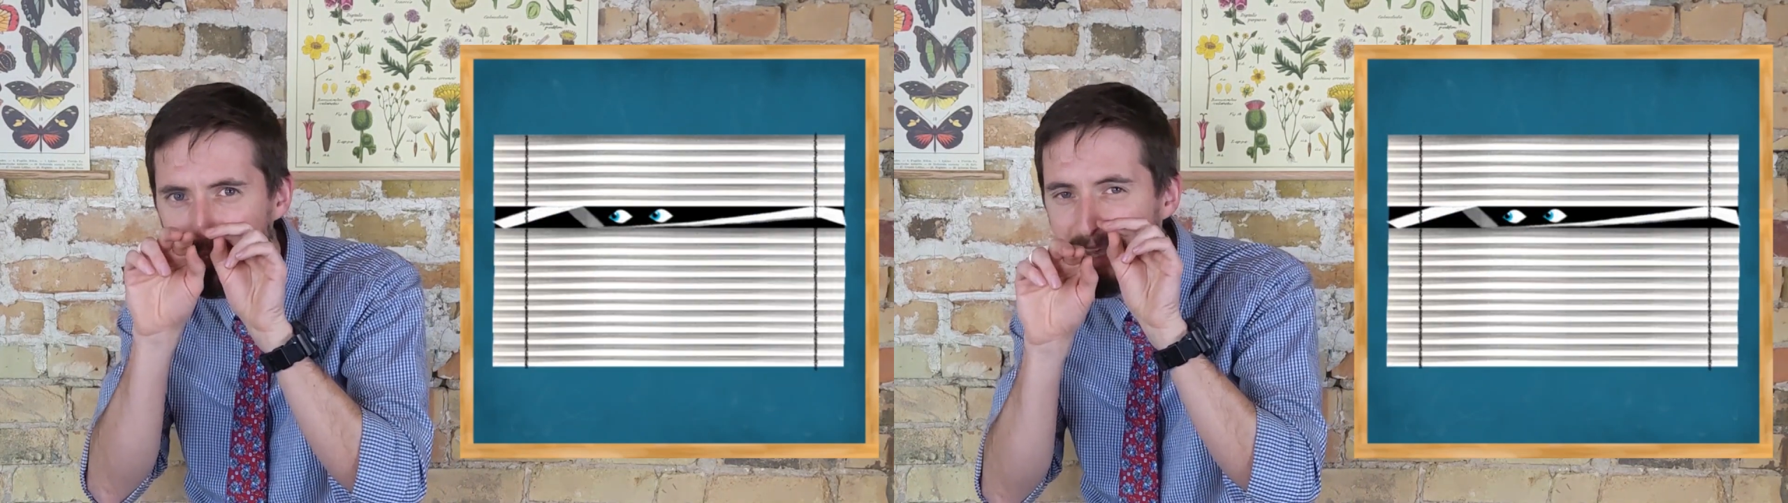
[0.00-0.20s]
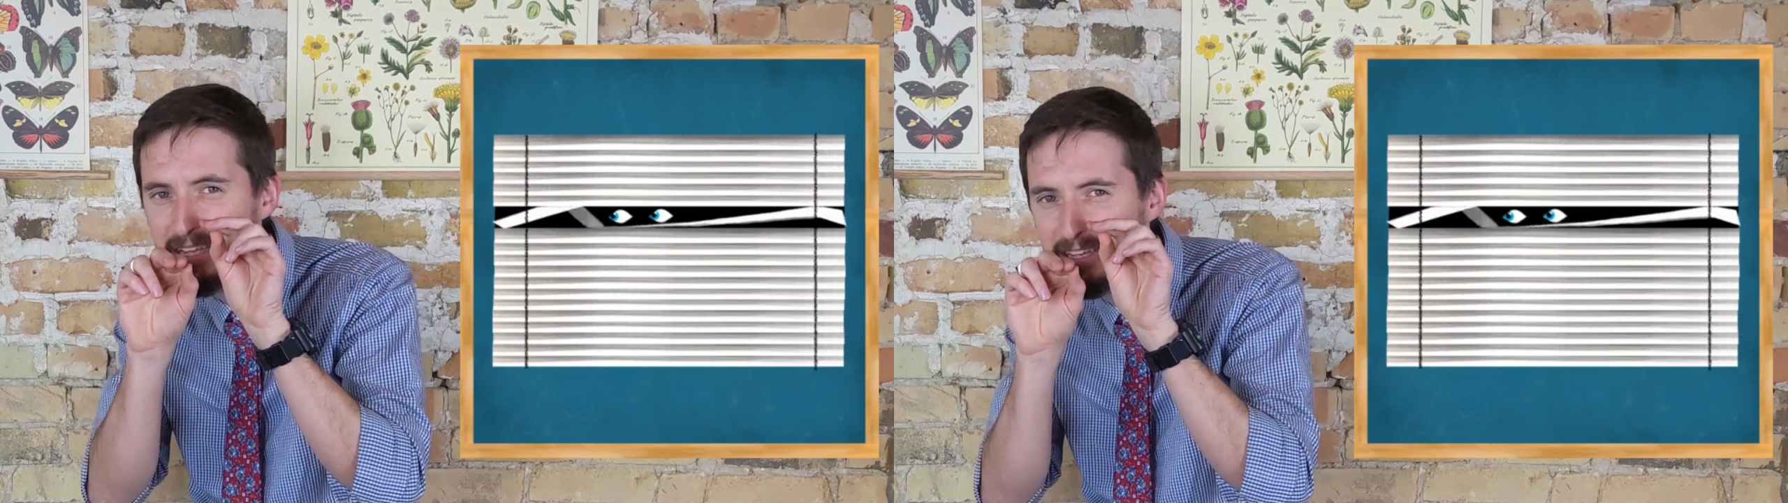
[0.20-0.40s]

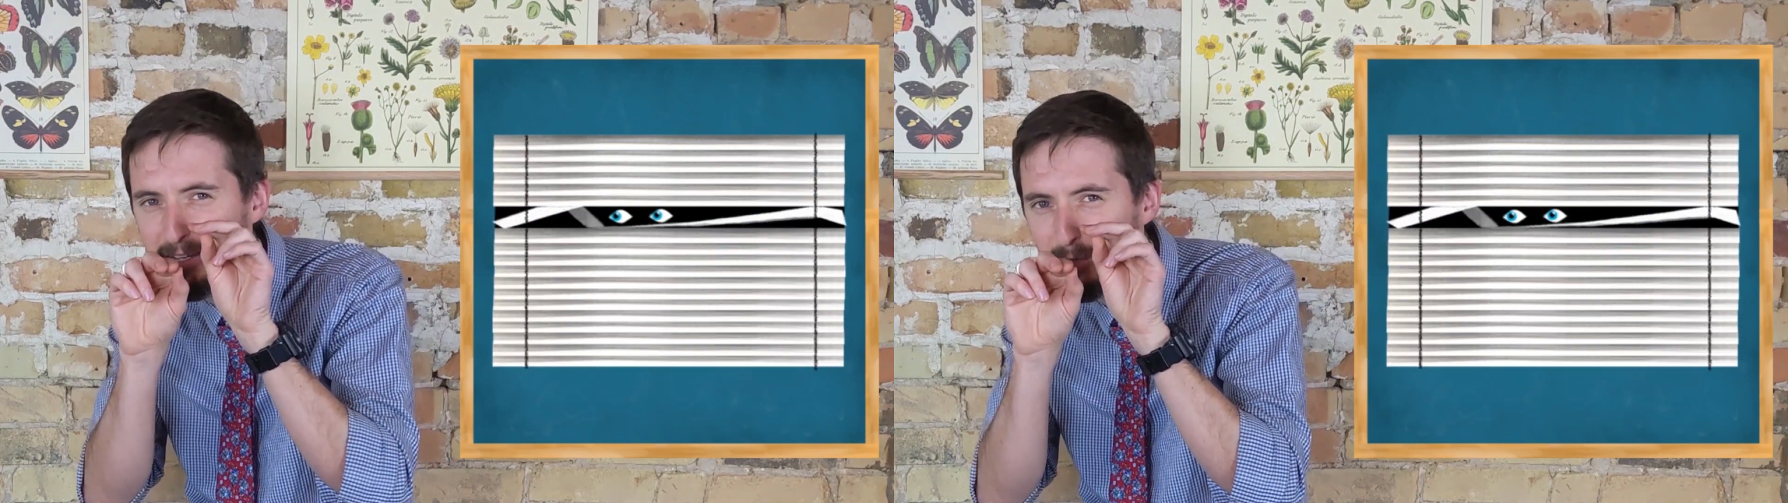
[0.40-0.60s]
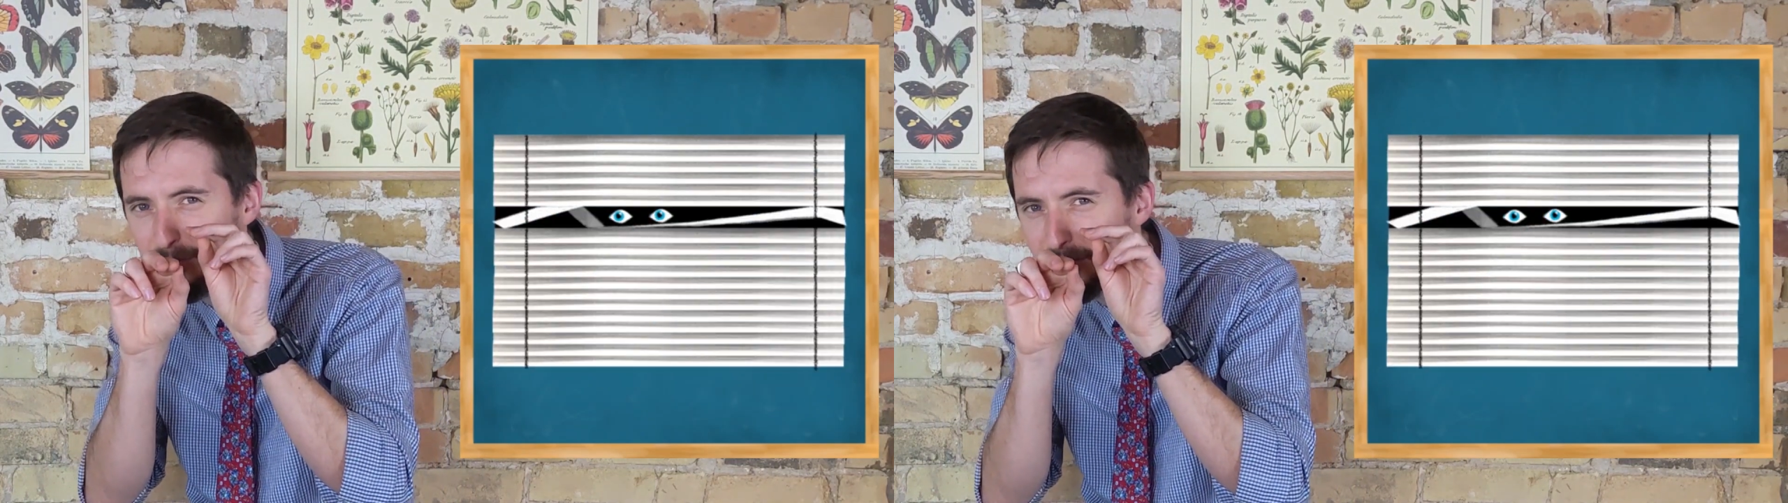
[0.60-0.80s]

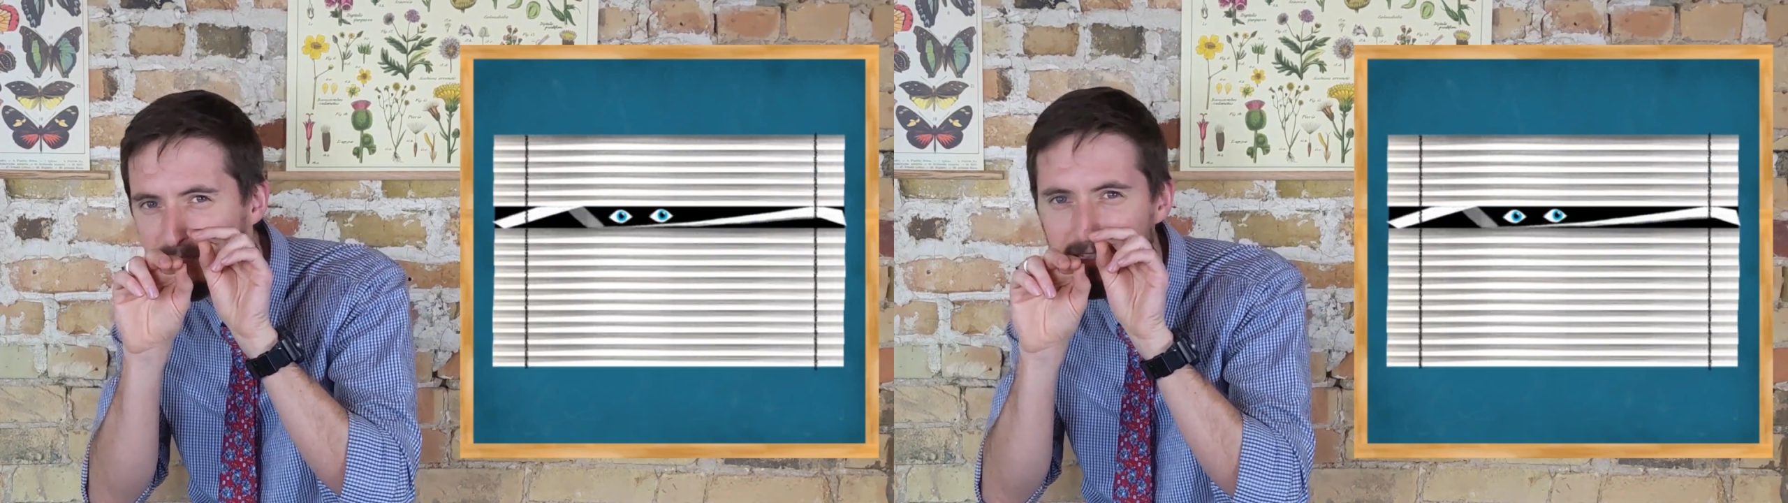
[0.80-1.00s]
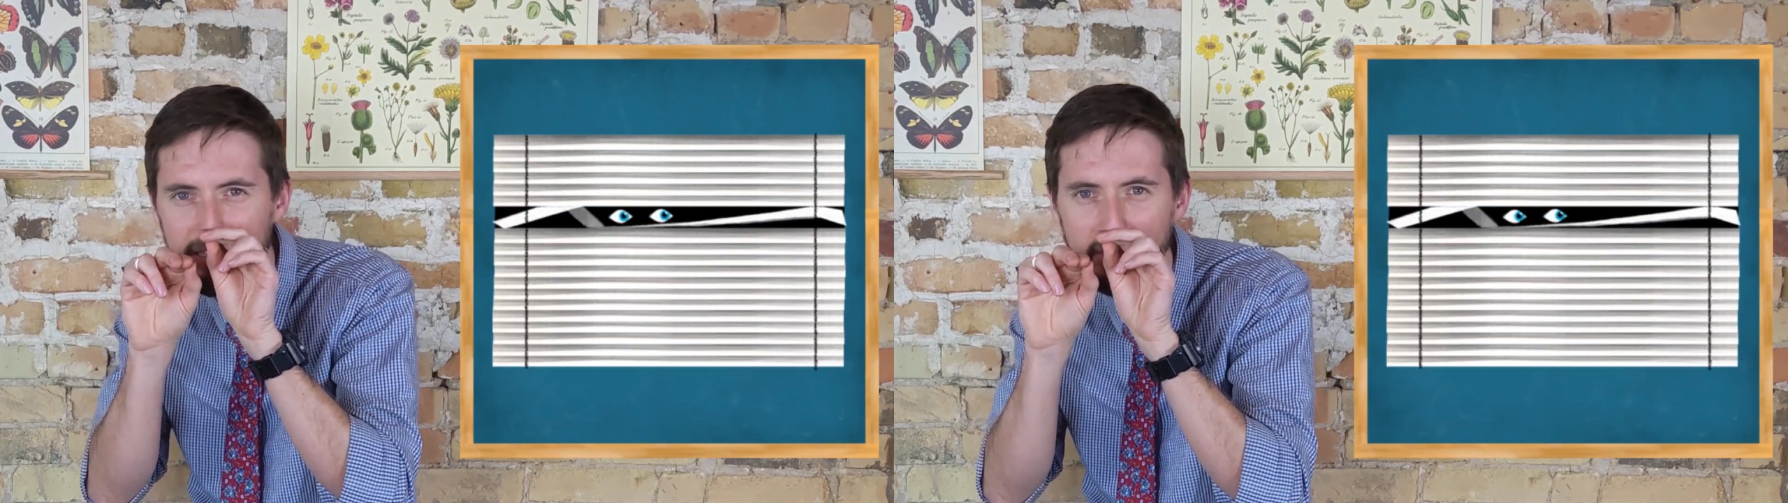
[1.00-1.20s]
peeking
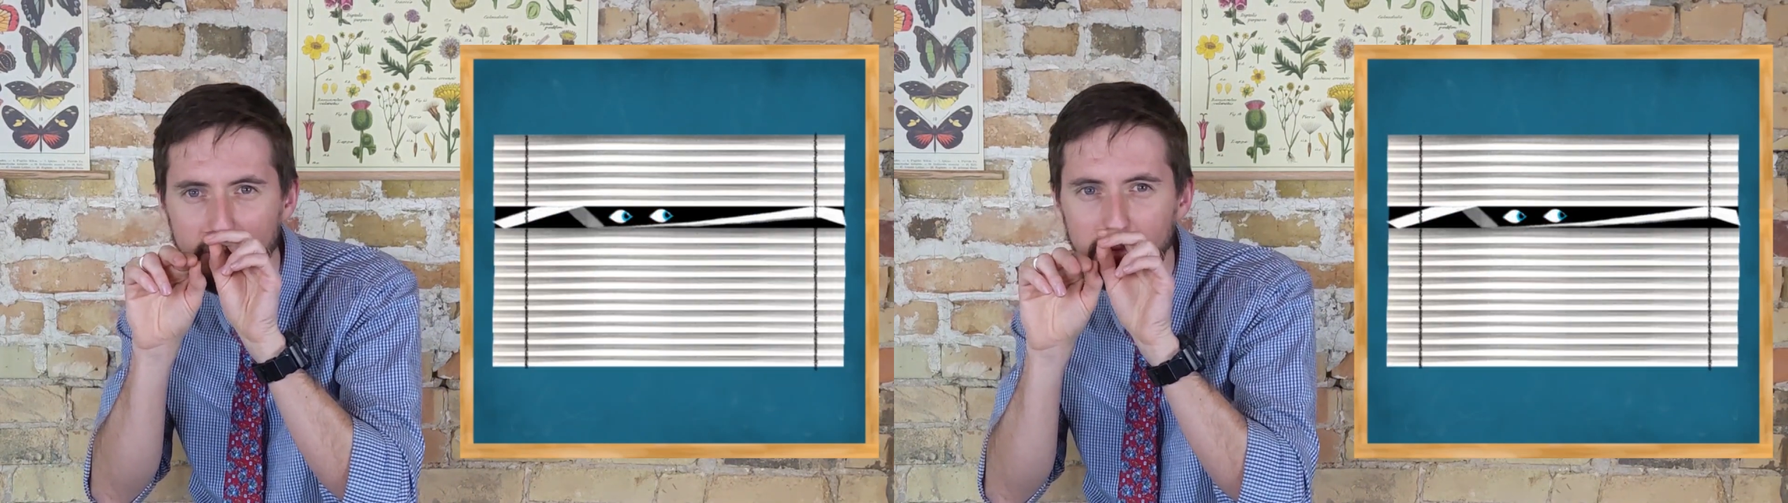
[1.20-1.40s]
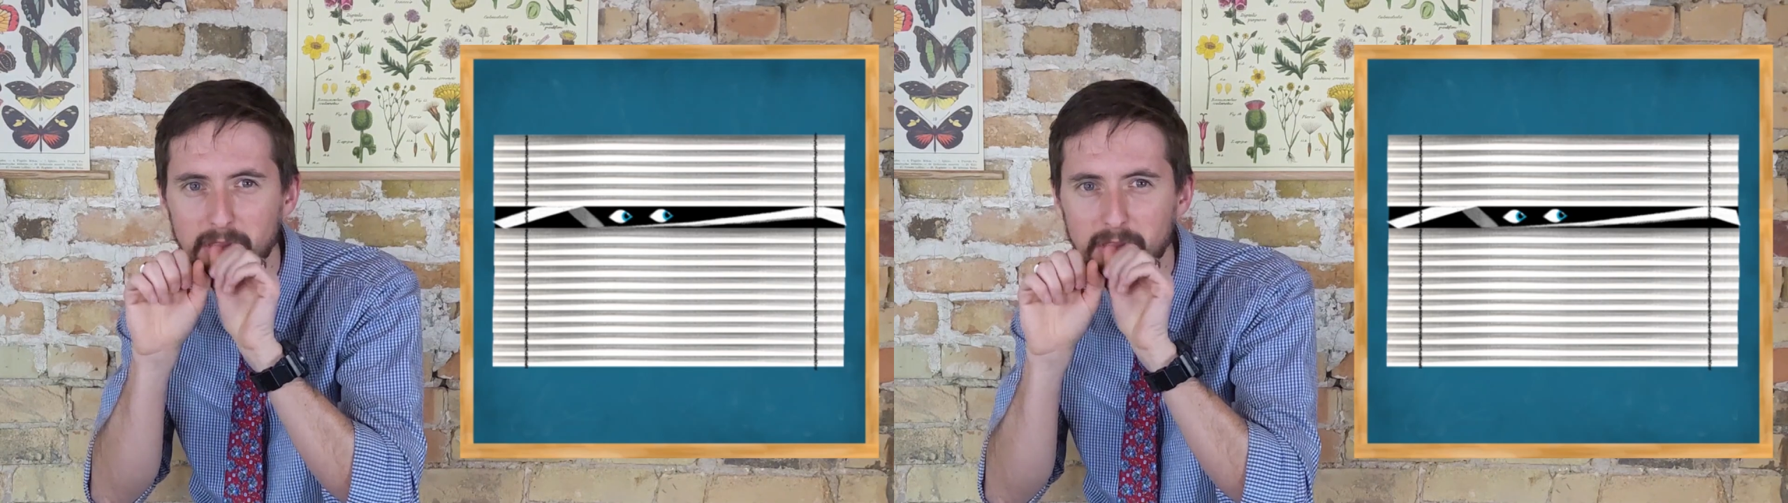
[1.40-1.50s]
nervously through